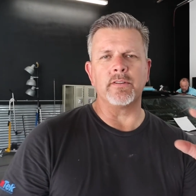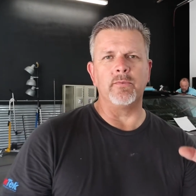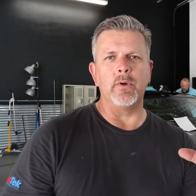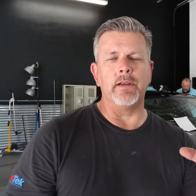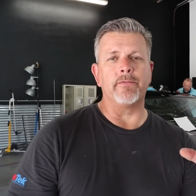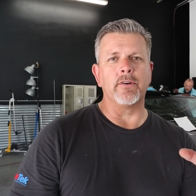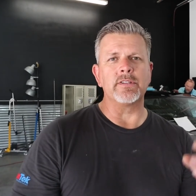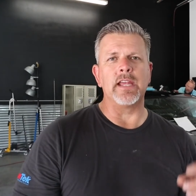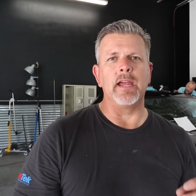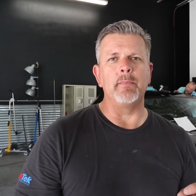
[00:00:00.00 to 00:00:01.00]
of when it
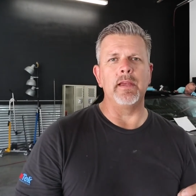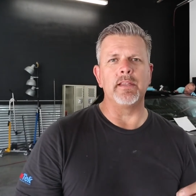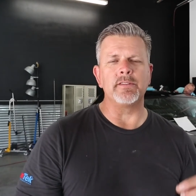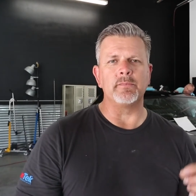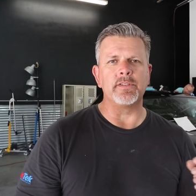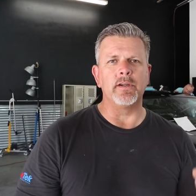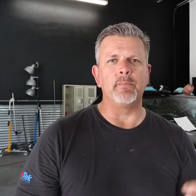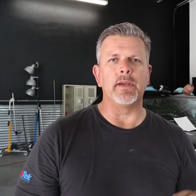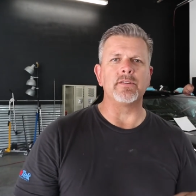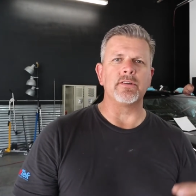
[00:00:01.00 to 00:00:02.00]
first came in, some still
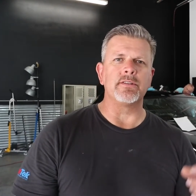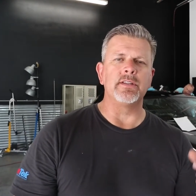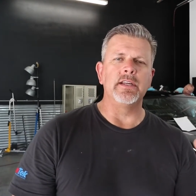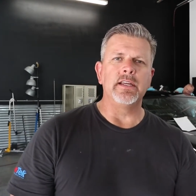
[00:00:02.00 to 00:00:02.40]
pictures,